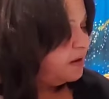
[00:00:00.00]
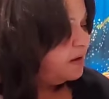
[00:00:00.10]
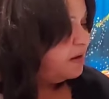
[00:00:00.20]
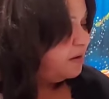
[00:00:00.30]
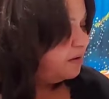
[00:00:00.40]

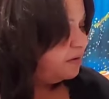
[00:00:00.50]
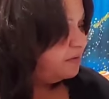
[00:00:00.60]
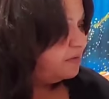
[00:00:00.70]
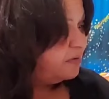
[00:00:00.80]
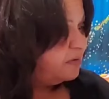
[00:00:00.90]
here.
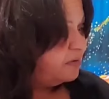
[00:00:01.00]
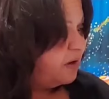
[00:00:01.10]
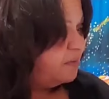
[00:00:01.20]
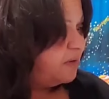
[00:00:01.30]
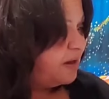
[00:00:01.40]

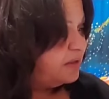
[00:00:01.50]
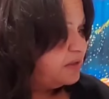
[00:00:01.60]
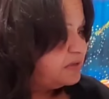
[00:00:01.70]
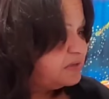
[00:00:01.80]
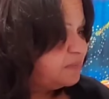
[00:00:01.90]
All right.
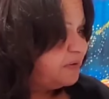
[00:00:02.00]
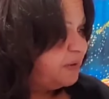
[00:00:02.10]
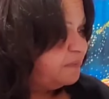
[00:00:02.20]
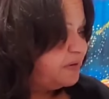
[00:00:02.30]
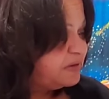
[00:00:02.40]
This could be
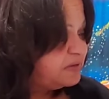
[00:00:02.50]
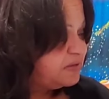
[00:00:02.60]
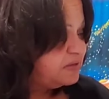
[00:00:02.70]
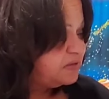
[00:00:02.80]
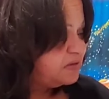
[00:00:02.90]
a
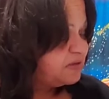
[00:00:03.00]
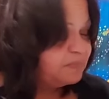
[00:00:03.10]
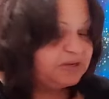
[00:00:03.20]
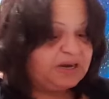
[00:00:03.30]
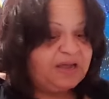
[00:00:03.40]
business or
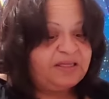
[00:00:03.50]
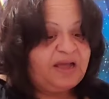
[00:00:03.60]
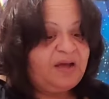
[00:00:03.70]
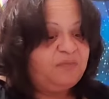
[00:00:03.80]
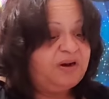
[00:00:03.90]
something like
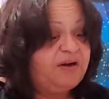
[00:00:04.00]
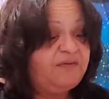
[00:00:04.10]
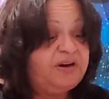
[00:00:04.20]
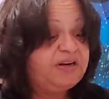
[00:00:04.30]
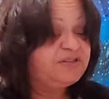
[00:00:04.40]
that.
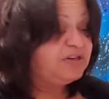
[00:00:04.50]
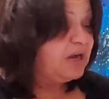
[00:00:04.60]
Whatever it is,